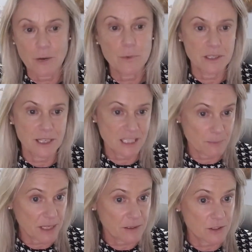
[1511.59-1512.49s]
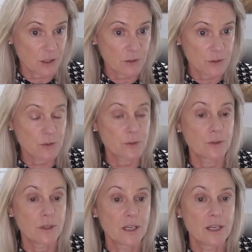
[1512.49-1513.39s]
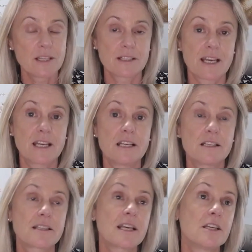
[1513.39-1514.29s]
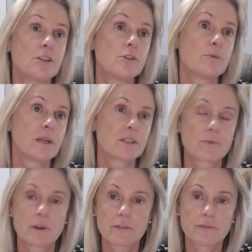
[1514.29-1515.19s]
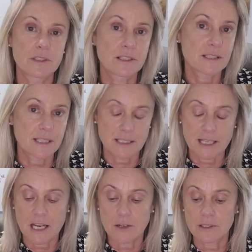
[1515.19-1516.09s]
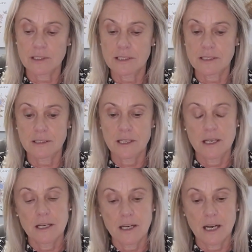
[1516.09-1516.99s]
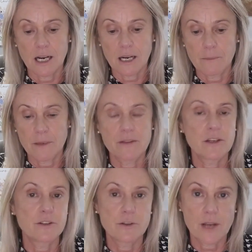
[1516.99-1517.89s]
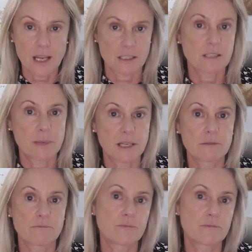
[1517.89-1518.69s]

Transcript: I wouldn't expect the dog to say you went to work for 6 hours, and then you had spent